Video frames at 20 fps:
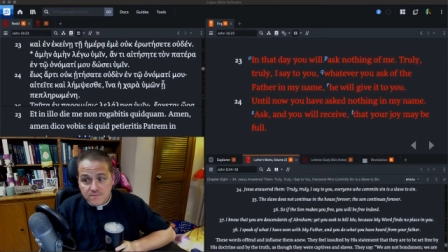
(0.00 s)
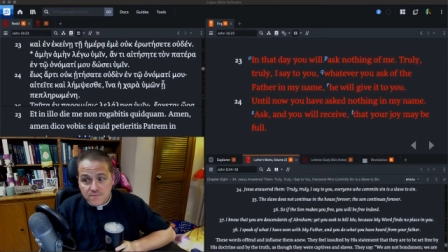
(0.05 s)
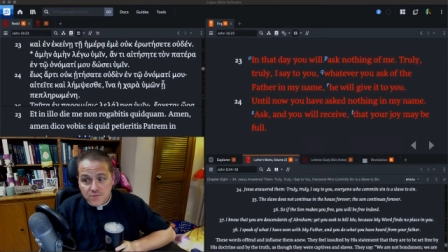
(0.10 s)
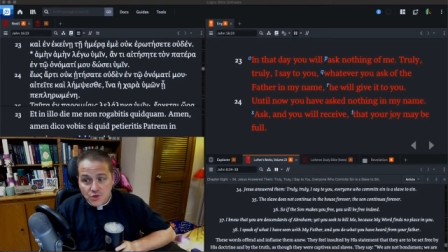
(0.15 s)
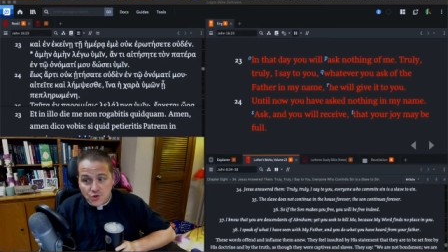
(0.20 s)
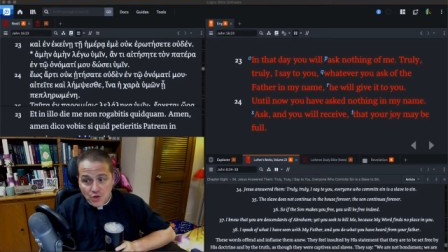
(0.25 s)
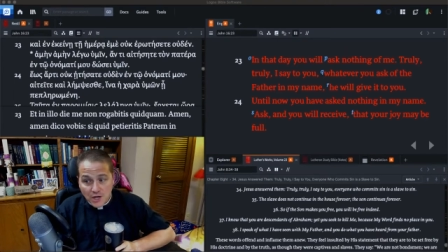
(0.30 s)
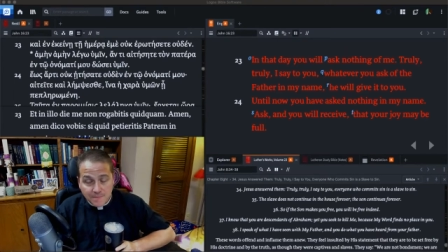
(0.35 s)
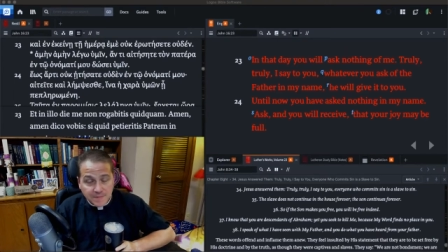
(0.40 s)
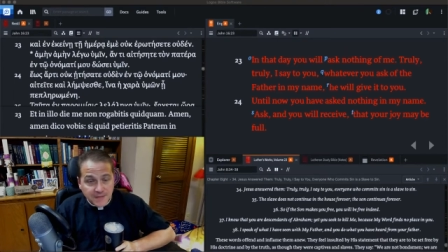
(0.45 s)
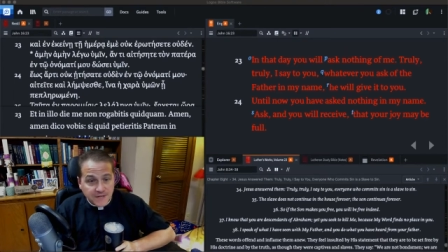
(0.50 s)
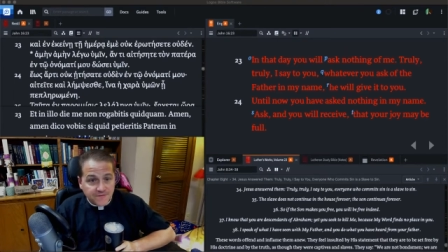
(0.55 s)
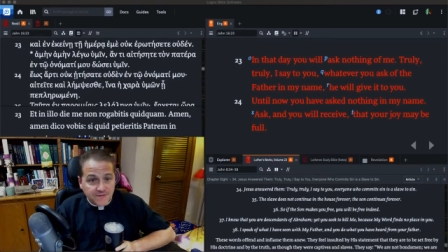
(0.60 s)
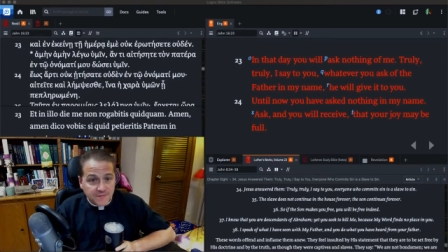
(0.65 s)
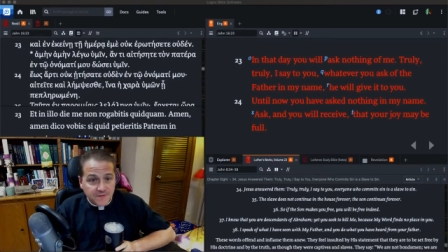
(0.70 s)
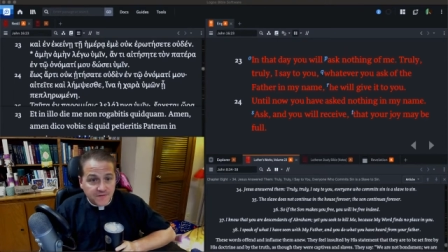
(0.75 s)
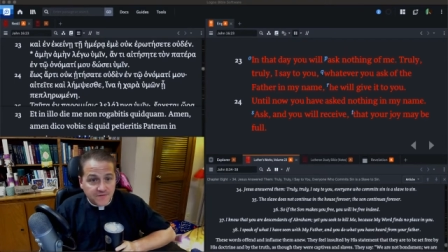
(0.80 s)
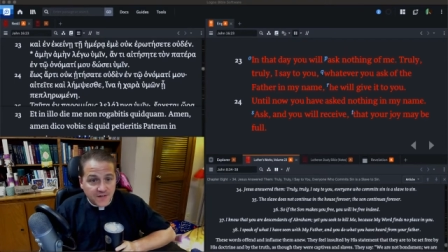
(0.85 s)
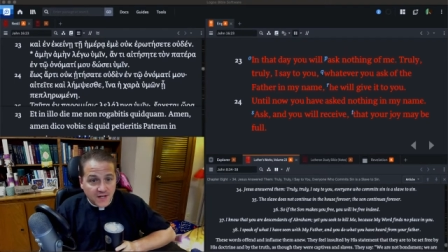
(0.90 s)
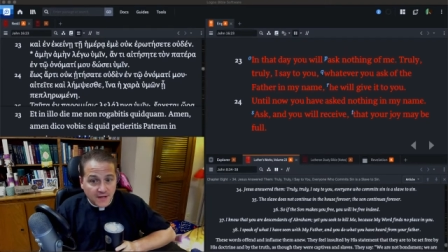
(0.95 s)
grumpy from
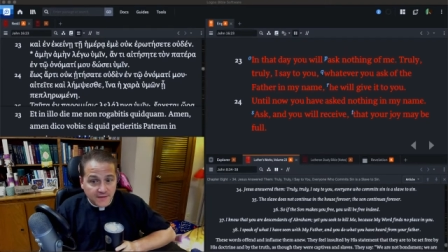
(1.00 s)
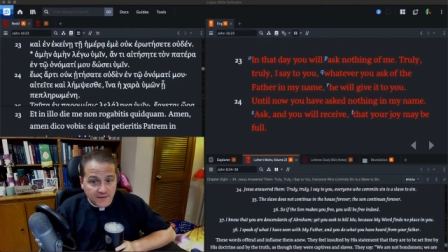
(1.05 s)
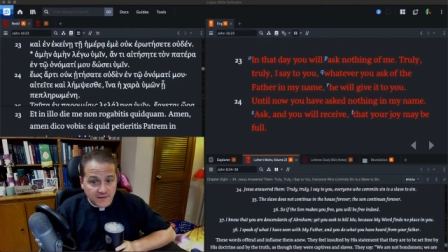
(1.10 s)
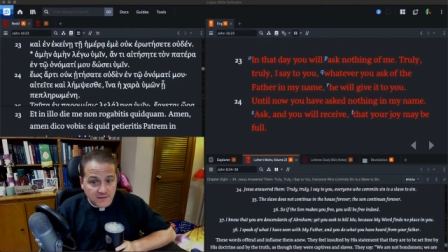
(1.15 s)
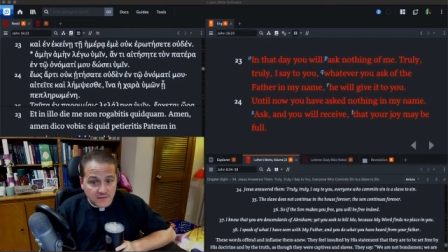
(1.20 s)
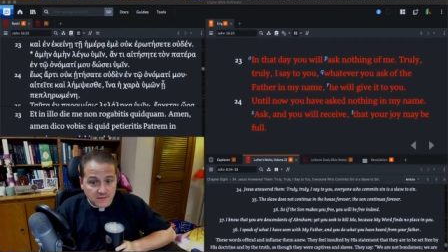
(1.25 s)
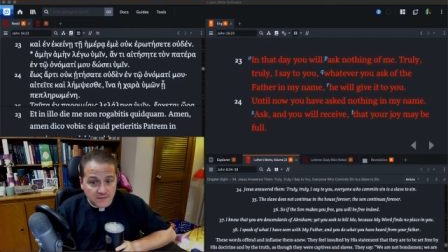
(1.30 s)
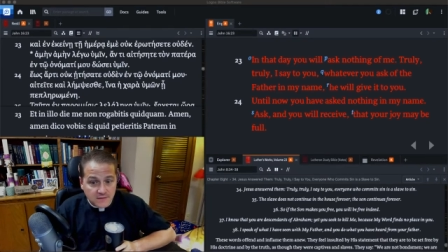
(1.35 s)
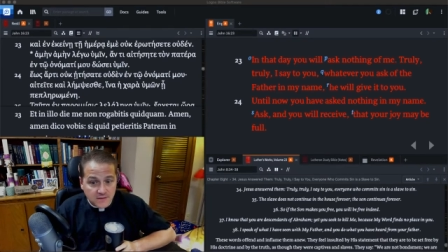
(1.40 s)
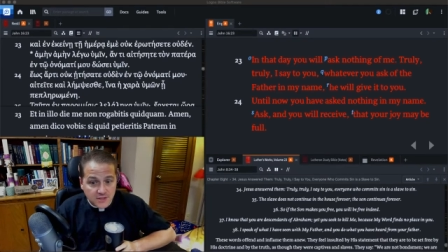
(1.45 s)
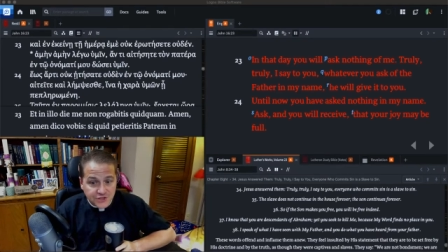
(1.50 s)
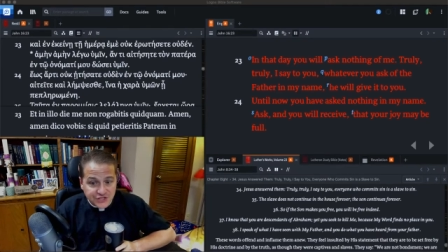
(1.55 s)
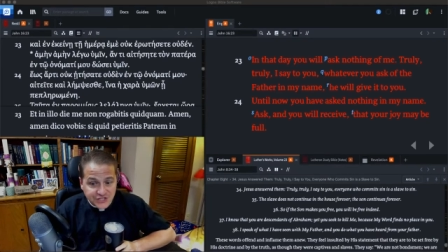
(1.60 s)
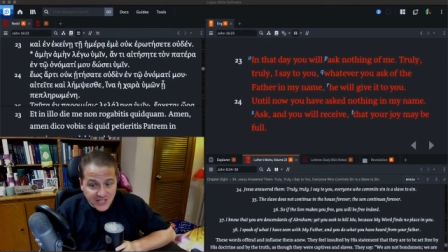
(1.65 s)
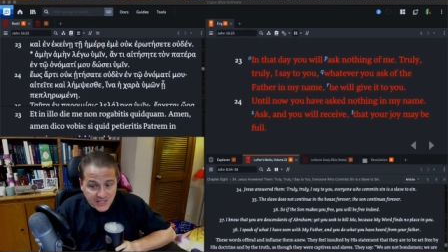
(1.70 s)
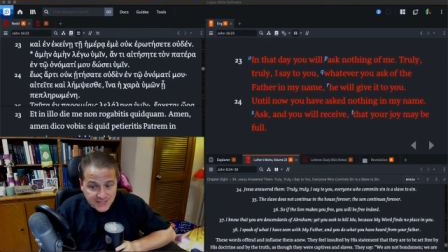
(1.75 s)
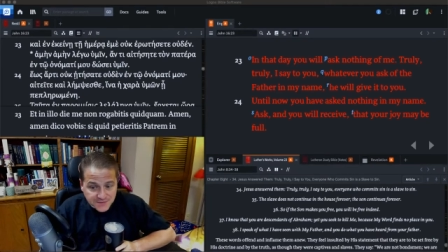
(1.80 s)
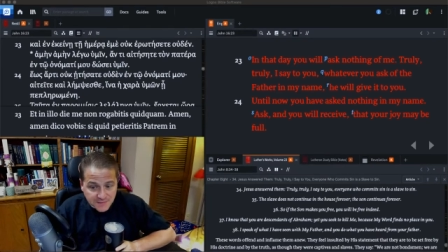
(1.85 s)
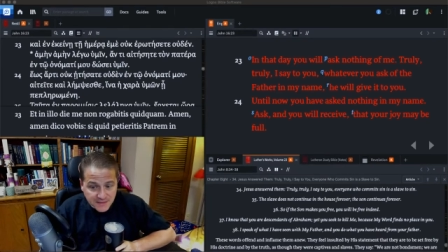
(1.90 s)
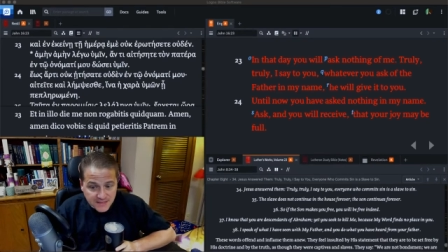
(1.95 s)
the Father,
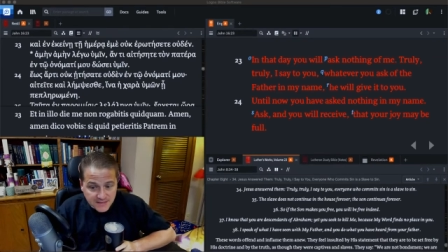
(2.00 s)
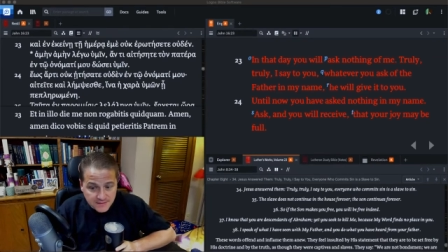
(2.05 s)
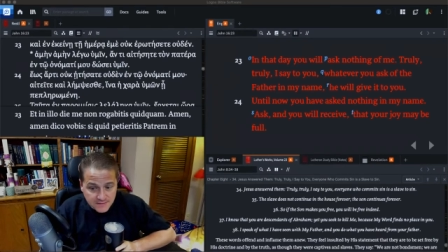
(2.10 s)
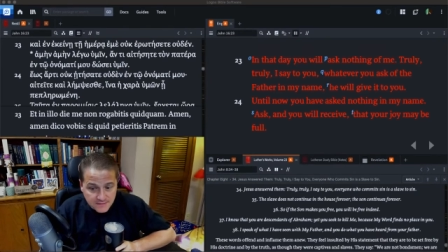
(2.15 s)
judgment.